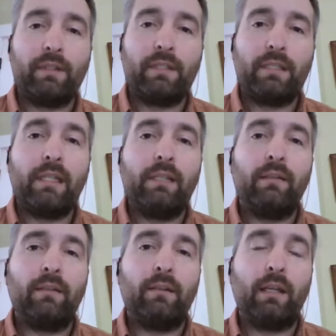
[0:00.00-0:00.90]

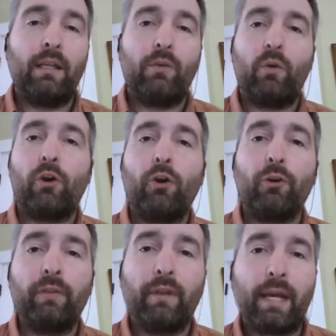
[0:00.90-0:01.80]
seen and or
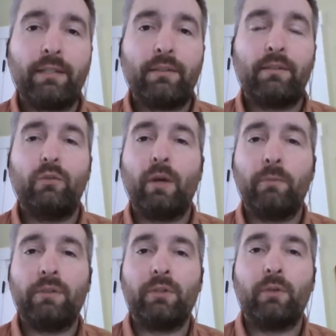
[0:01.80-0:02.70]
heard the last 2
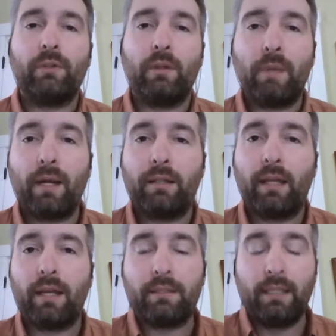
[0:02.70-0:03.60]
episodes of the
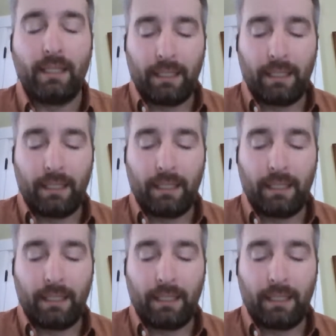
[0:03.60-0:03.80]
podcast,